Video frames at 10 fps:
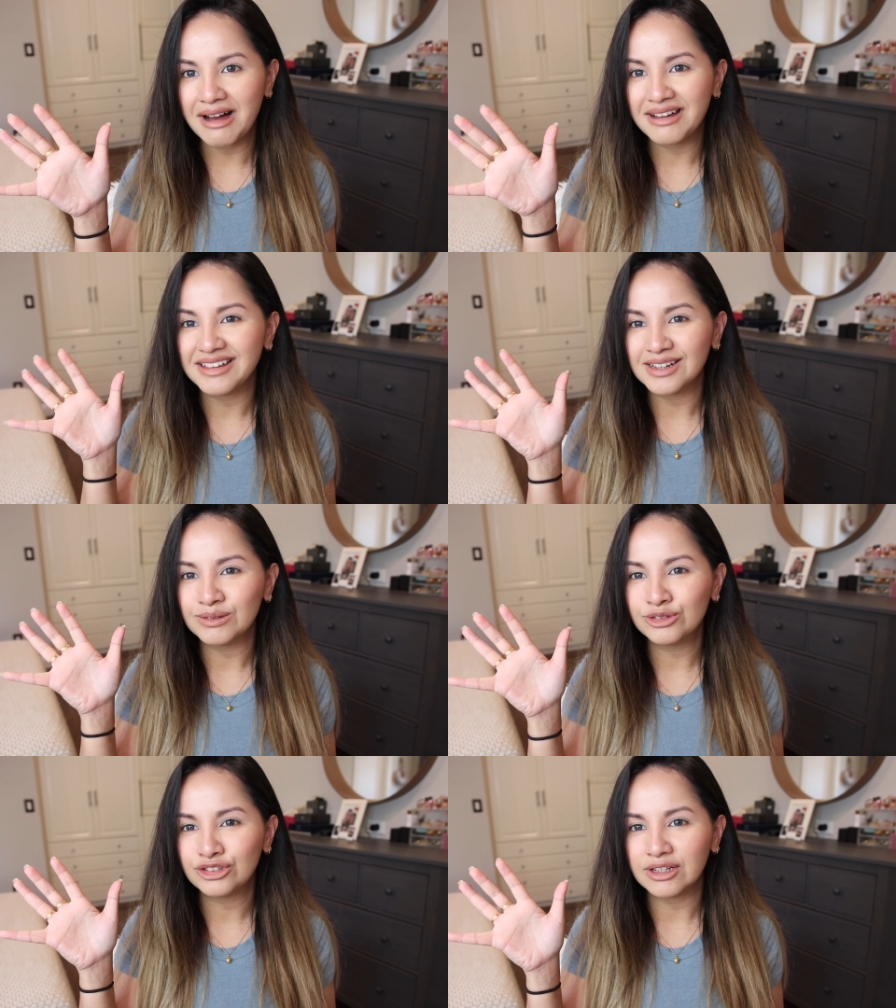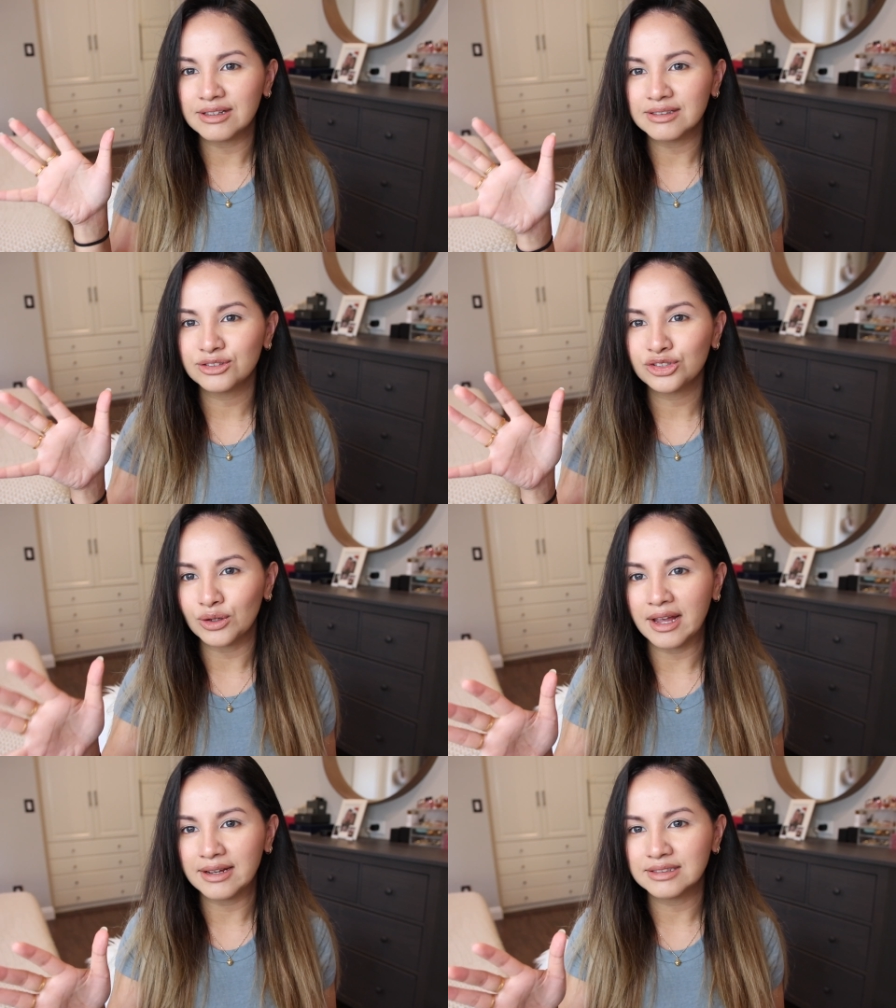I am just
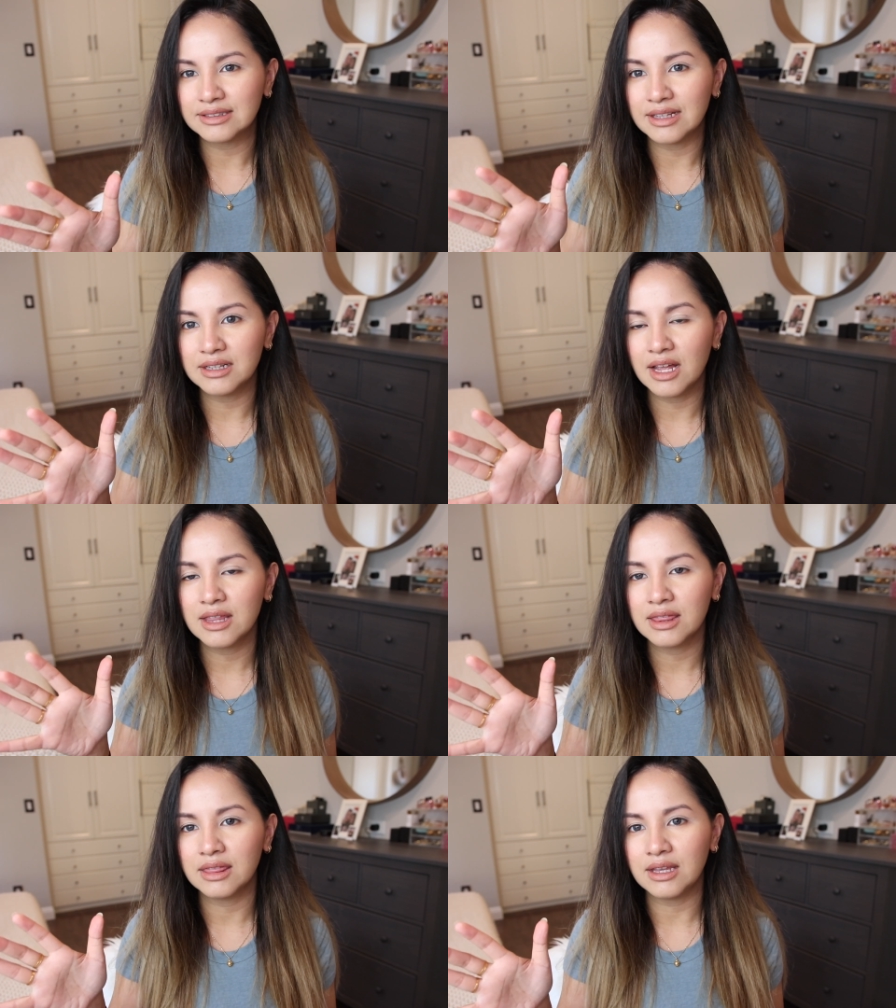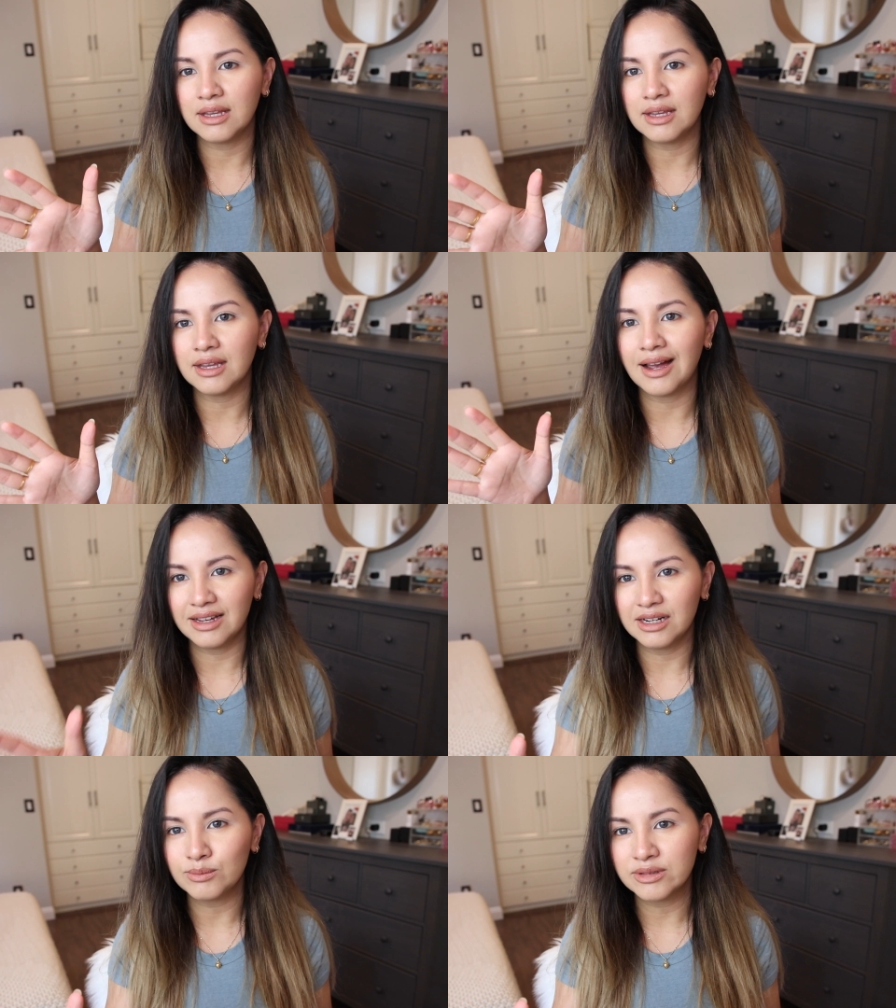showcasing the
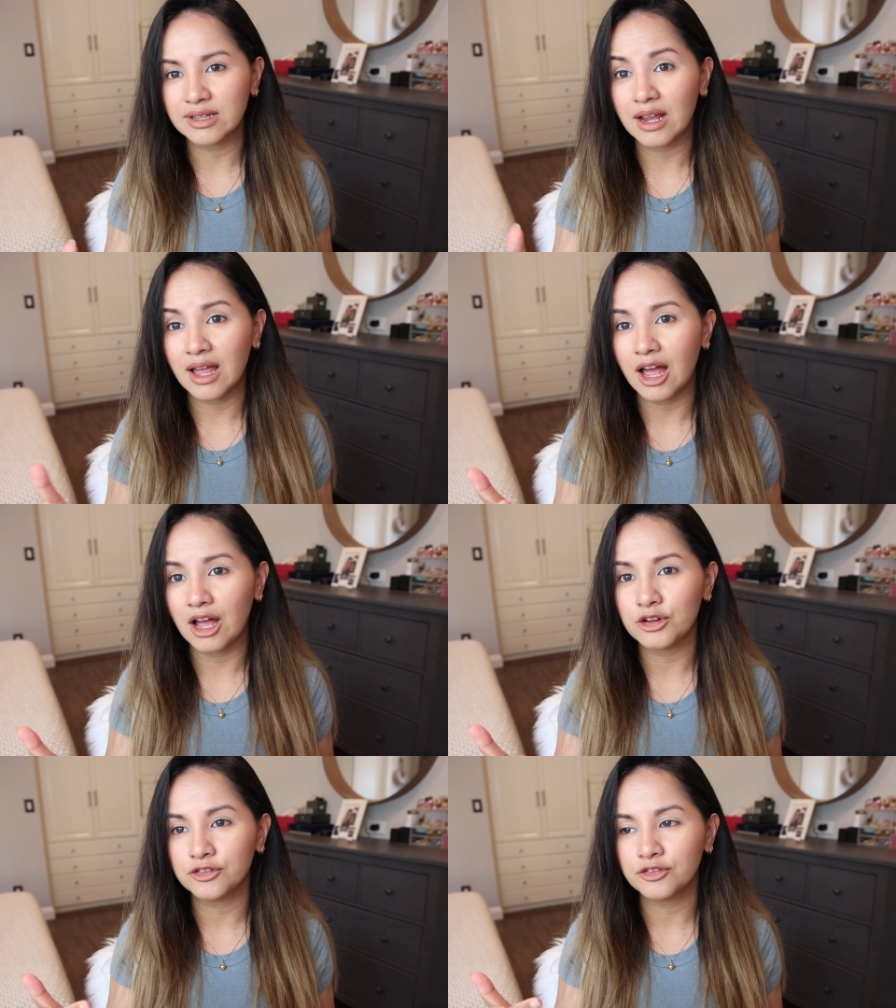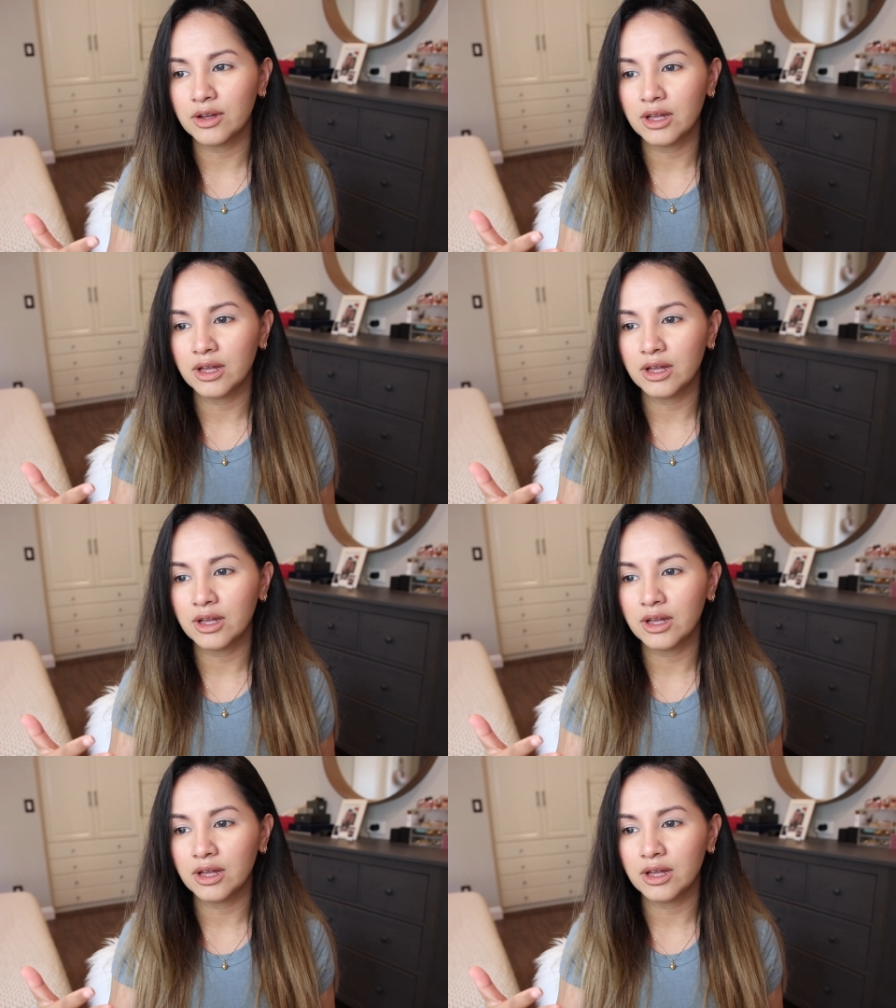items that I have